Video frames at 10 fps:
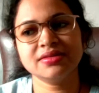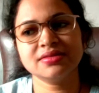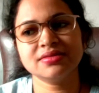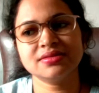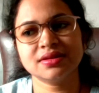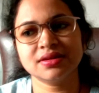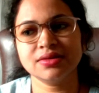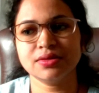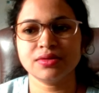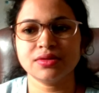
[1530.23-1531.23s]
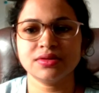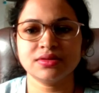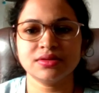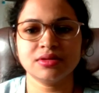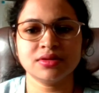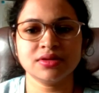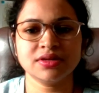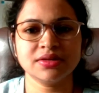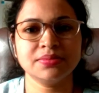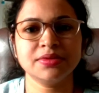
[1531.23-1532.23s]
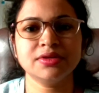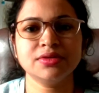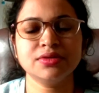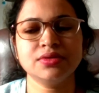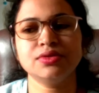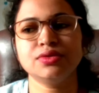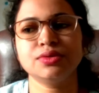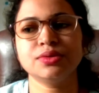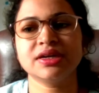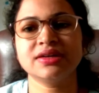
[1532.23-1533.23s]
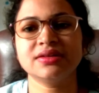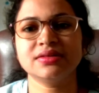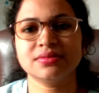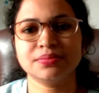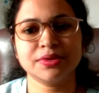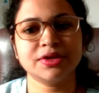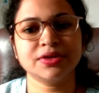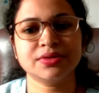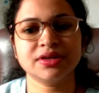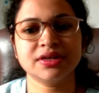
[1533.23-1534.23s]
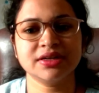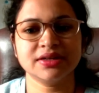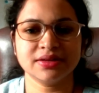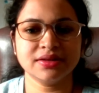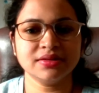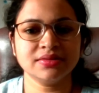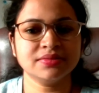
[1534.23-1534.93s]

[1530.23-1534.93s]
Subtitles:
is done on a table to get particular data.